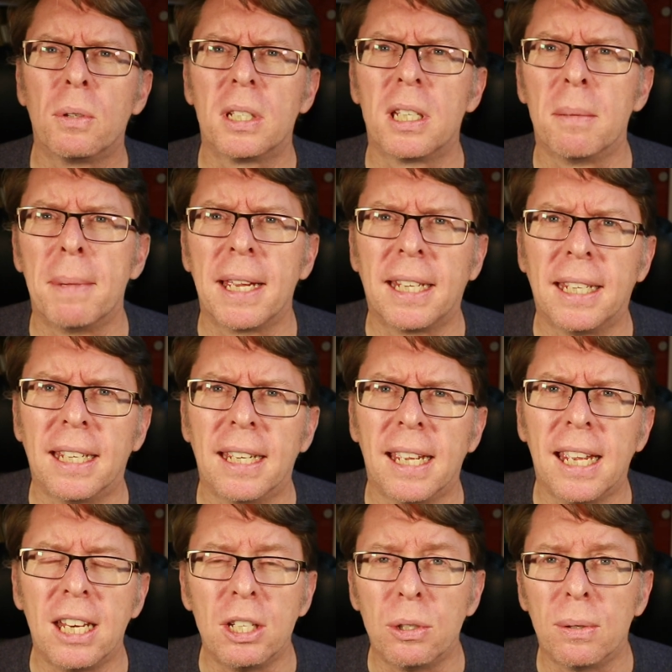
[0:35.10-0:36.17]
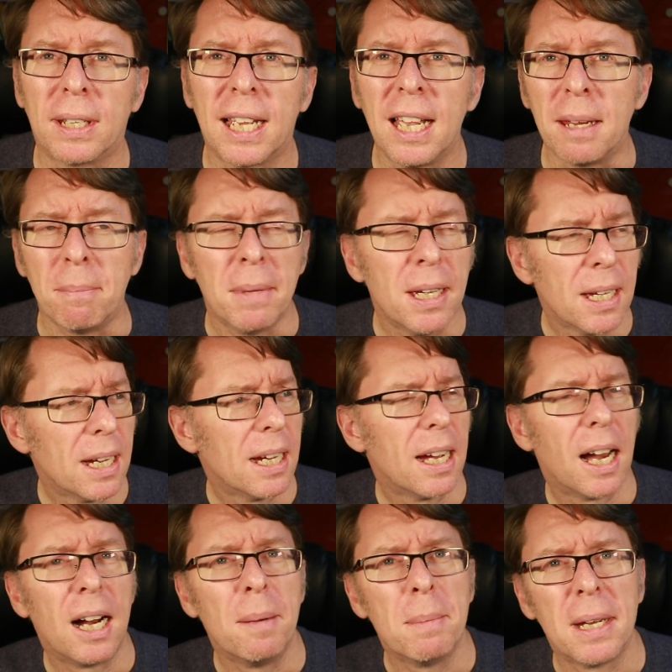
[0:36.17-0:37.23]
order to make it into a game.
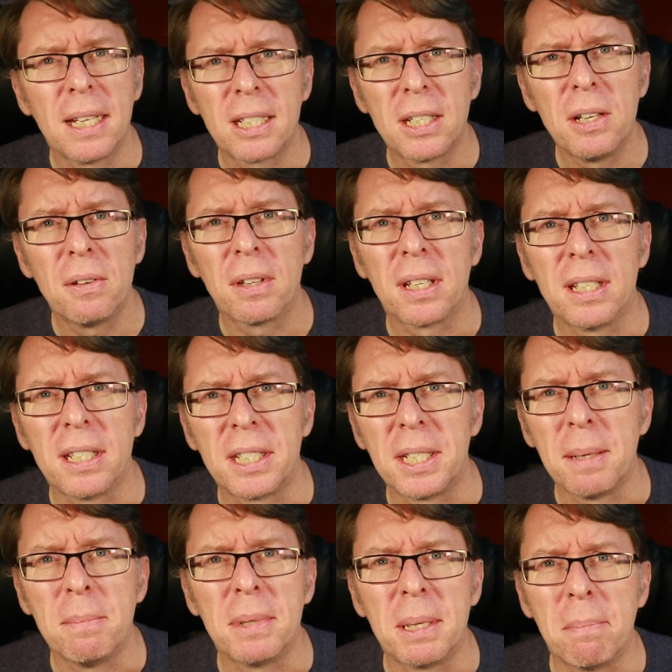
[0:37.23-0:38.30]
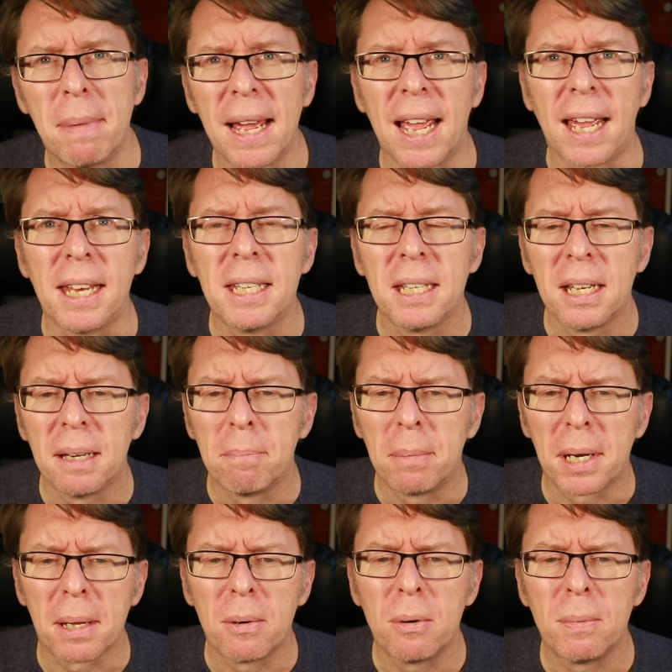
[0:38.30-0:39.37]
It's not that Sims are bad,
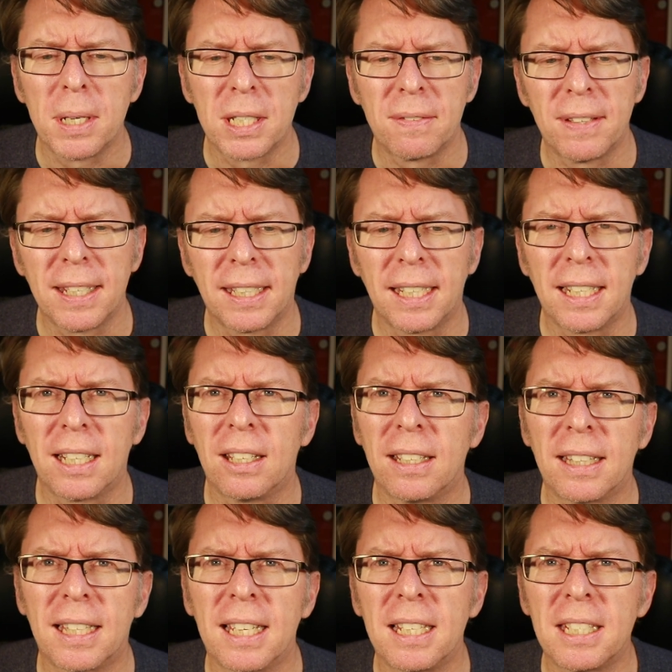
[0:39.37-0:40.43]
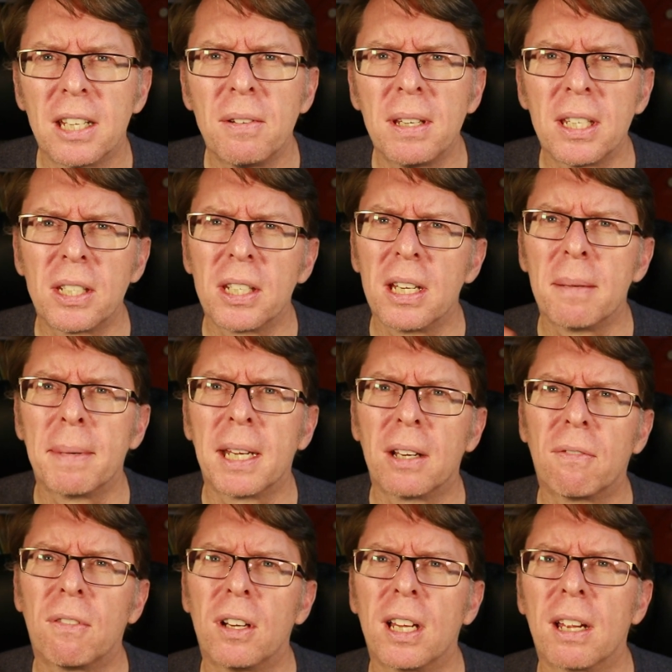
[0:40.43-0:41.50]
but I'm always thinking like there's only a certain amount
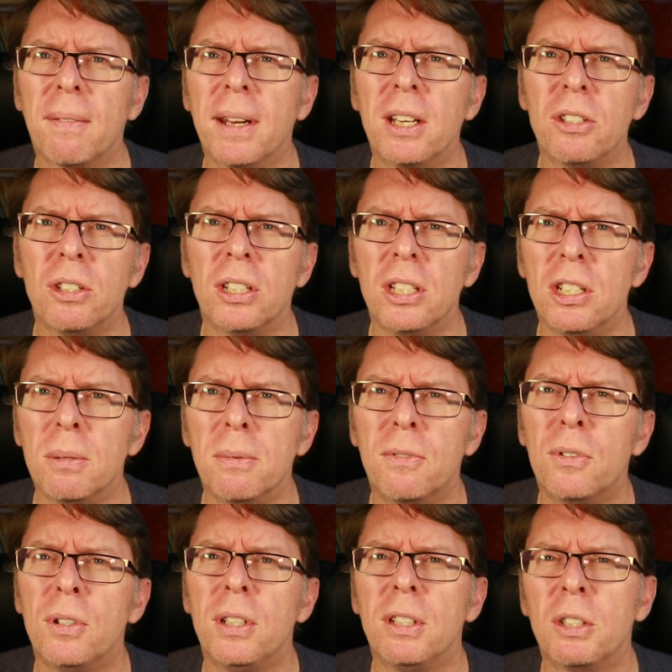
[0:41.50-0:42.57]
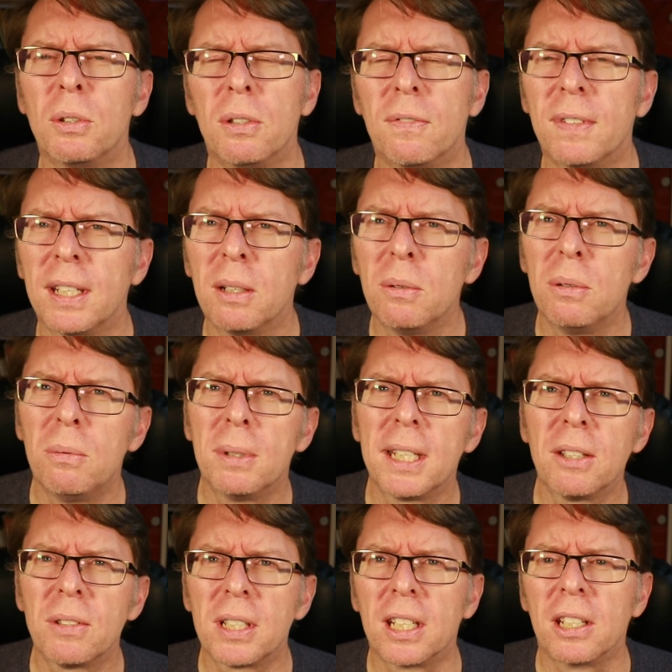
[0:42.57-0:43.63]
of flying around you can do before you sort of think, well, what
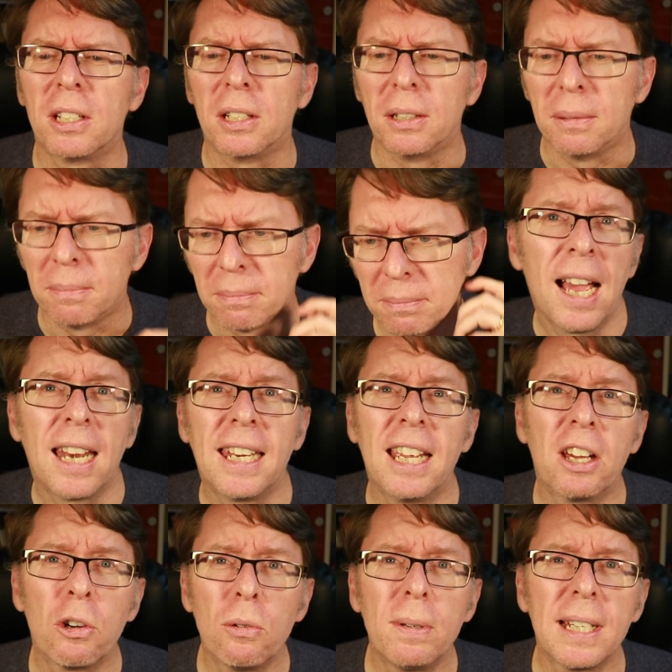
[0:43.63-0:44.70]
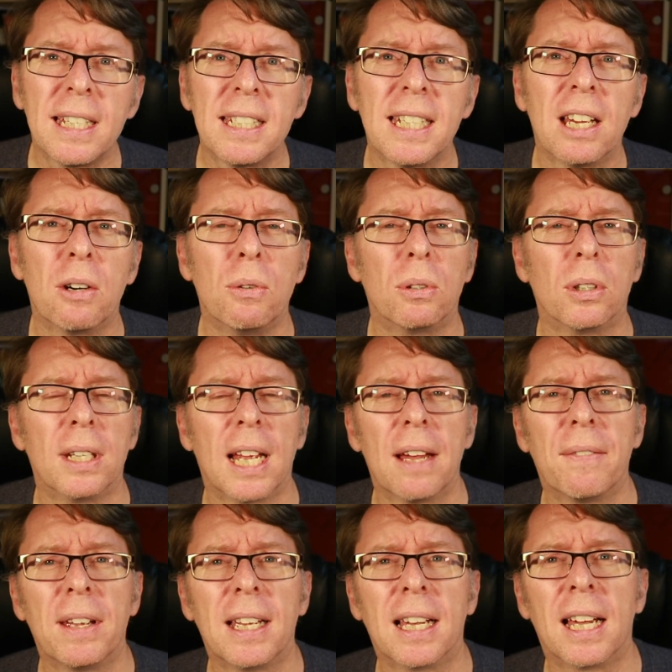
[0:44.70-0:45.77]
else can I do? Now I'd already settled on
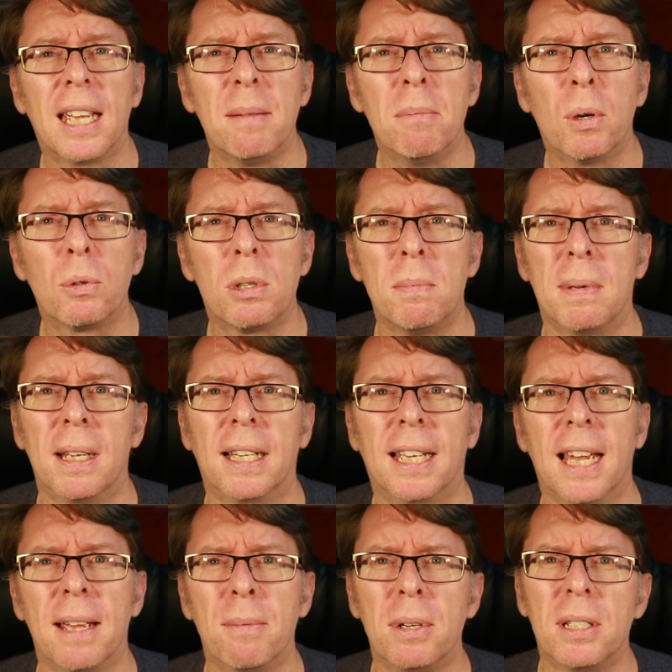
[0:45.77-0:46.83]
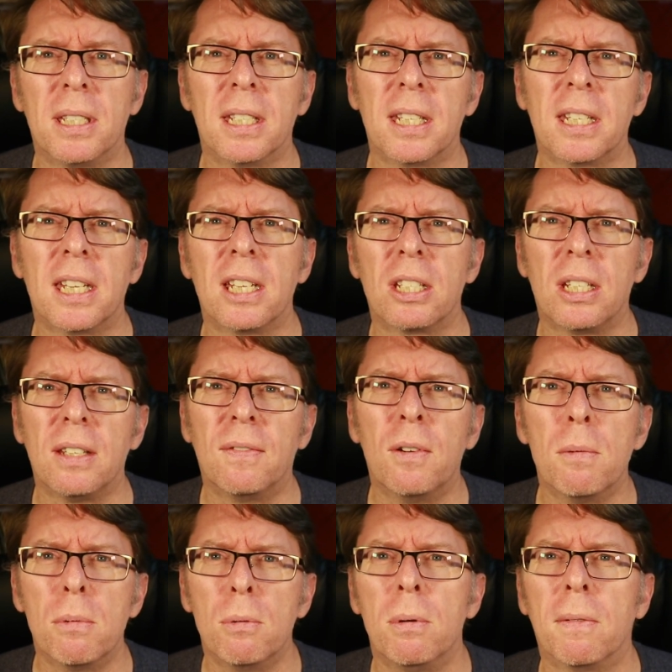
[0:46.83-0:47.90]
having a multiplayer game which is essentially
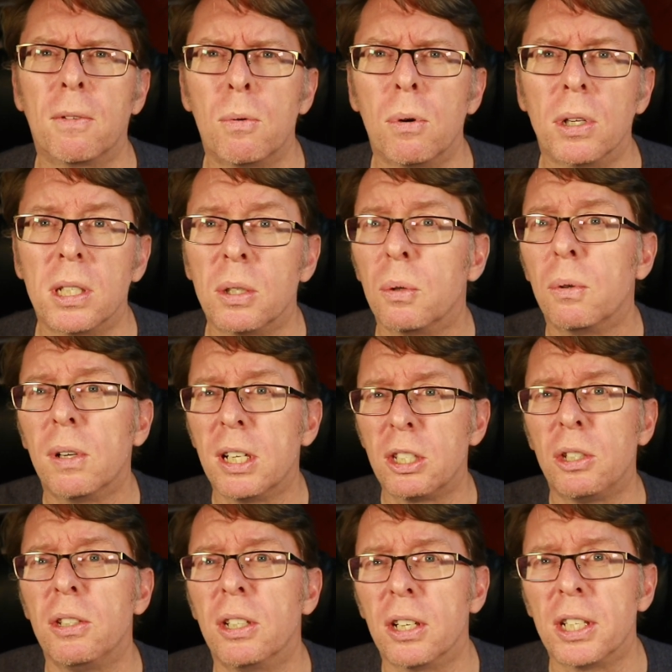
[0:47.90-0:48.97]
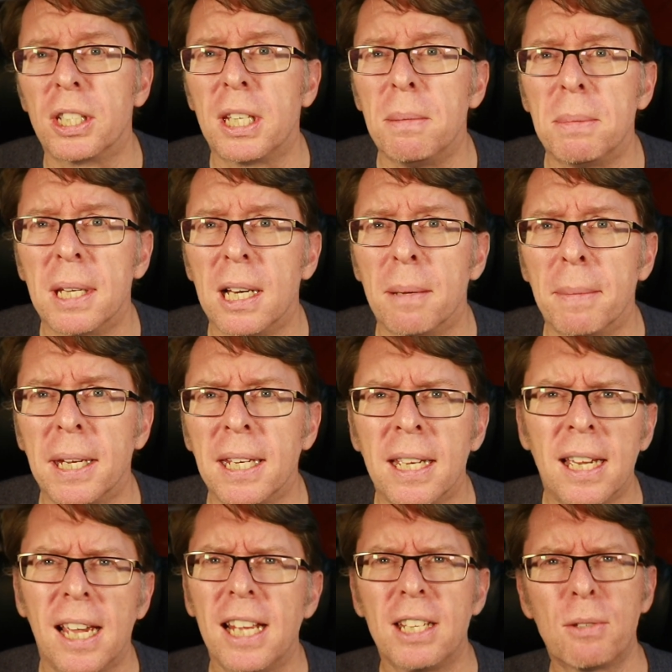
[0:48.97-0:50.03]
football with quads, or as you guys keep telling me,
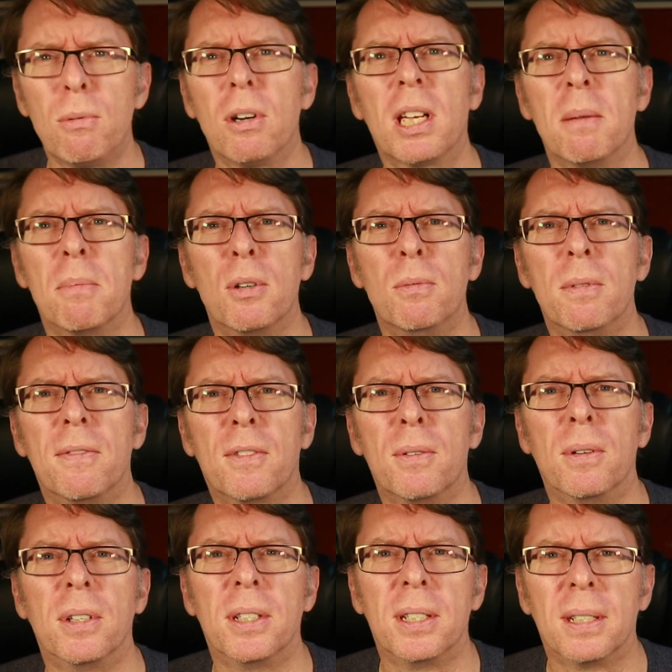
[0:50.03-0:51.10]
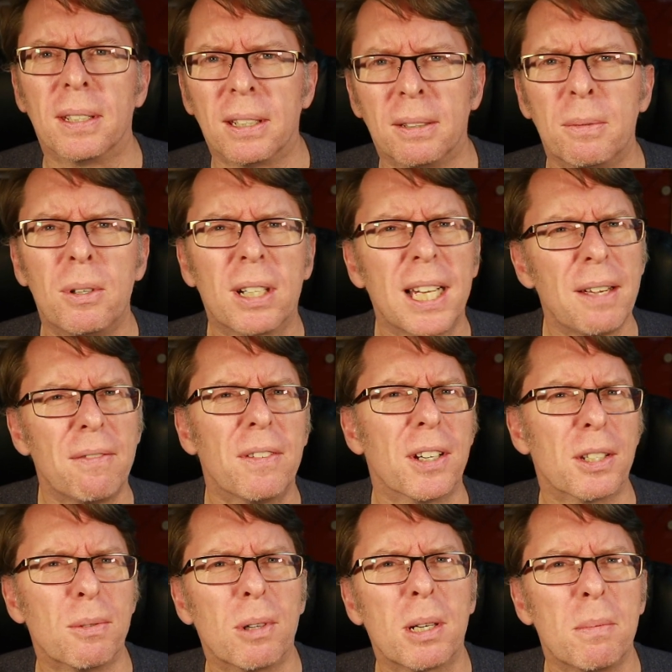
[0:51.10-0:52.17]
it's racquetball with quads. What came
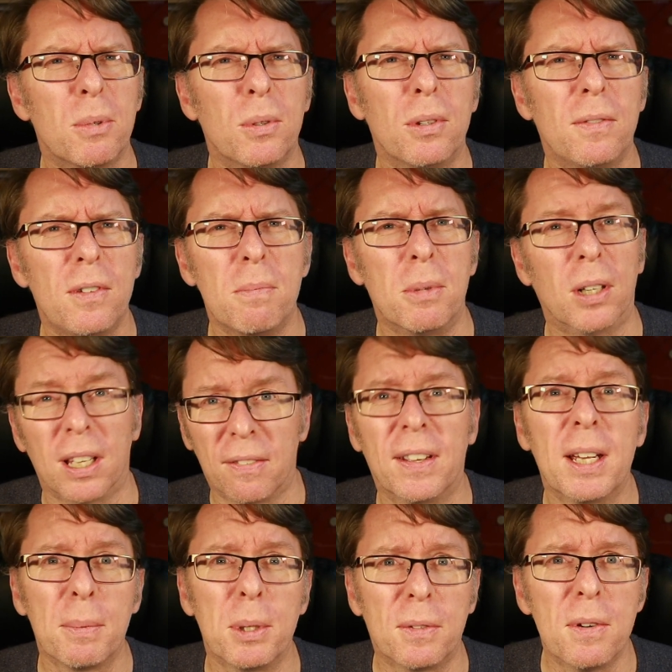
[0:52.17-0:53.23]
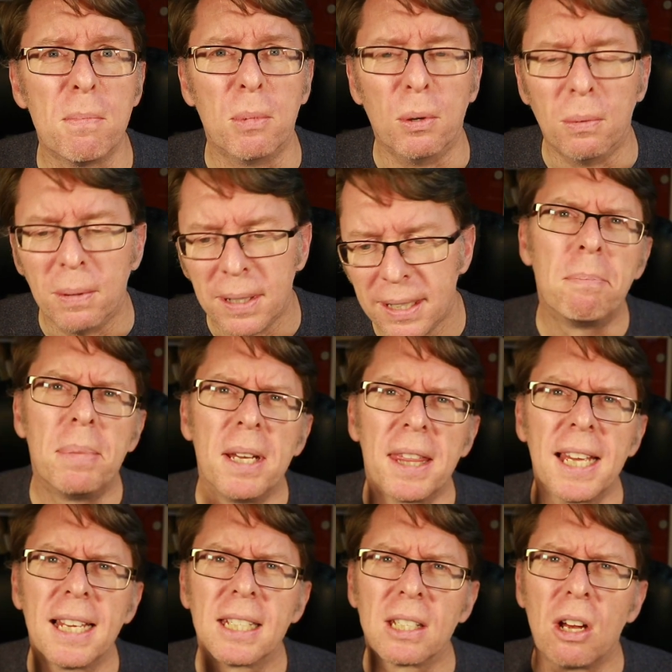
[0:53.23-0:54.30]
first, racquetball or football? I think it was football. But
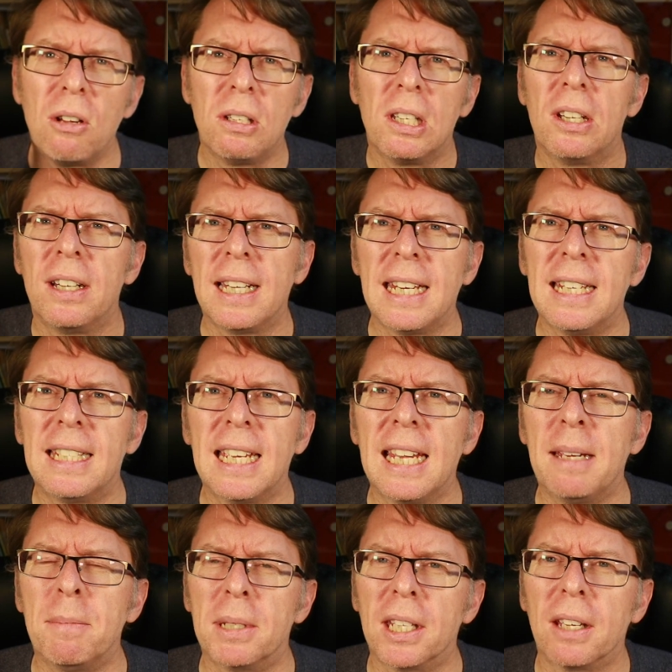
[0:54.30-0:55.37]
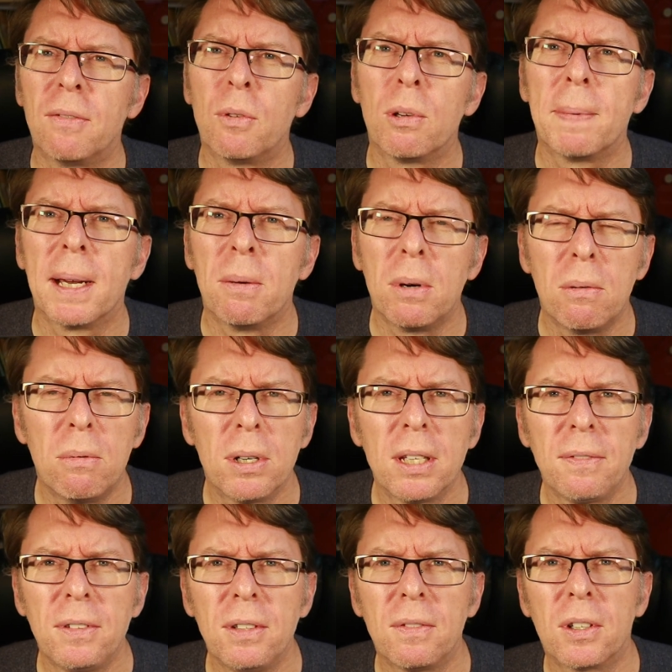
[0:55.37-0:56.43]
that's online in teams, and I thought about, well, what
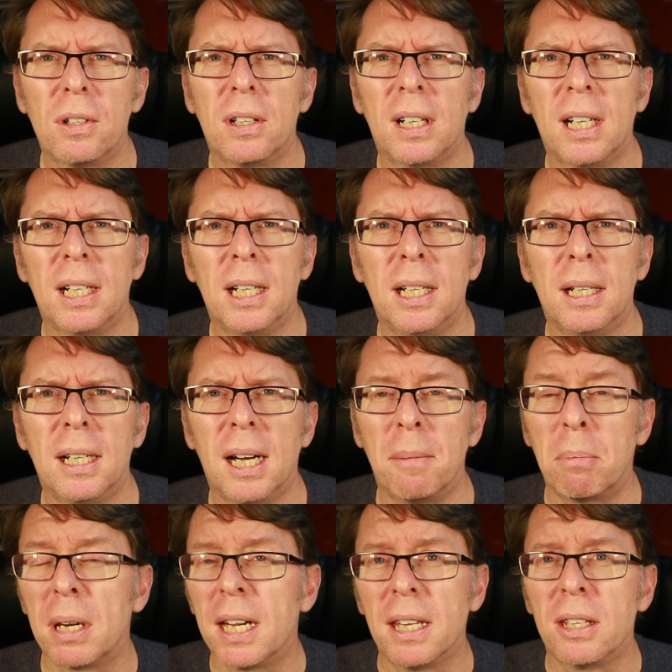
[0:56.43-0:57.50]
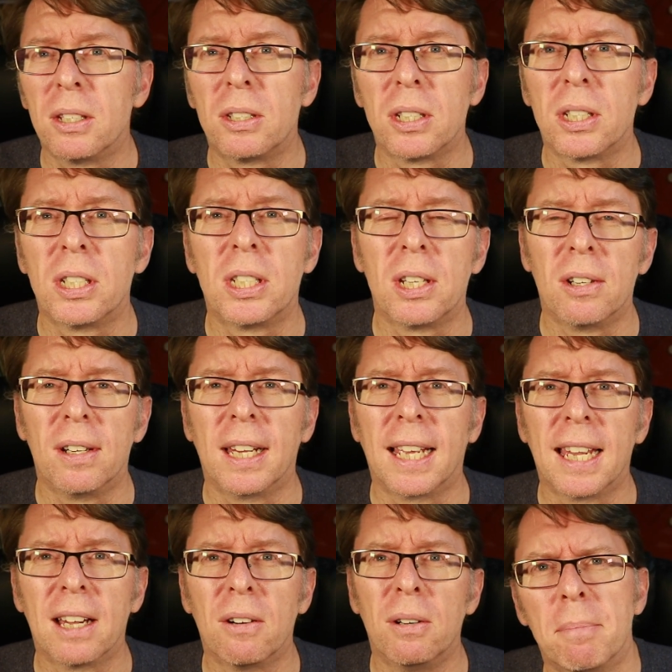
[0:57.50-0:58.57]
if you've got a player that's just
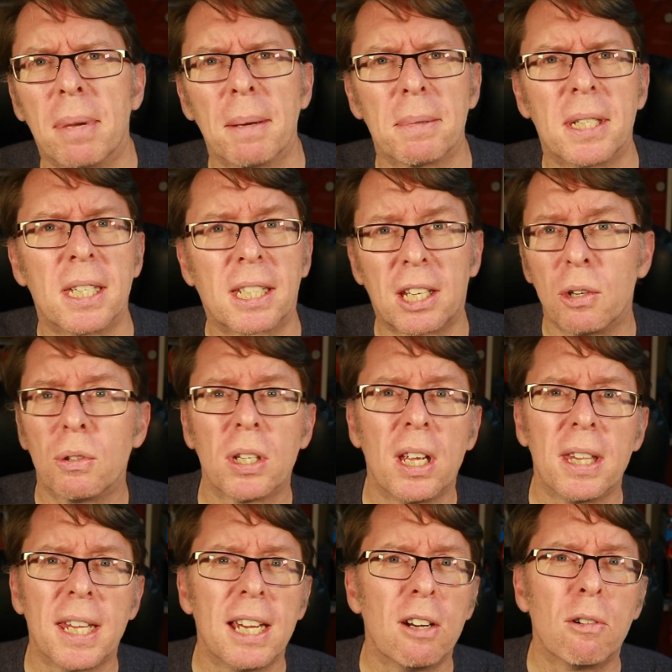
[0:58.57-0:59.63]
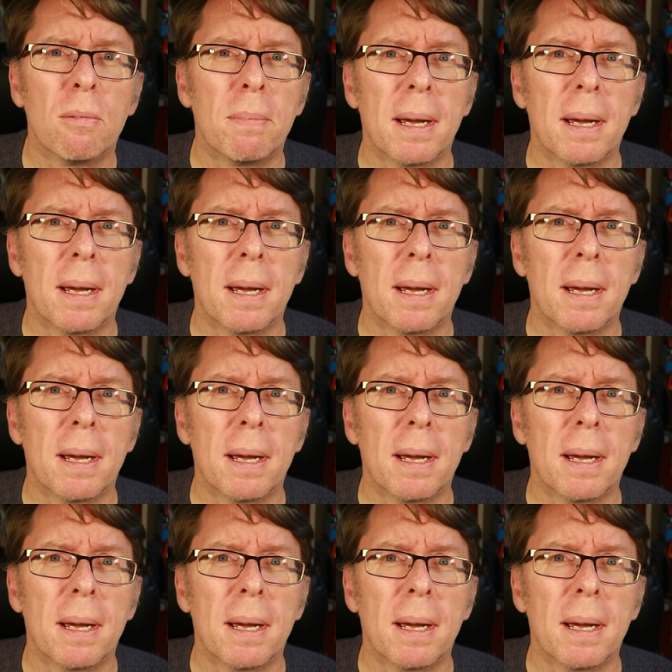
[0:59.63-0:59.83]
starting out, perhaps the skills aren't there, or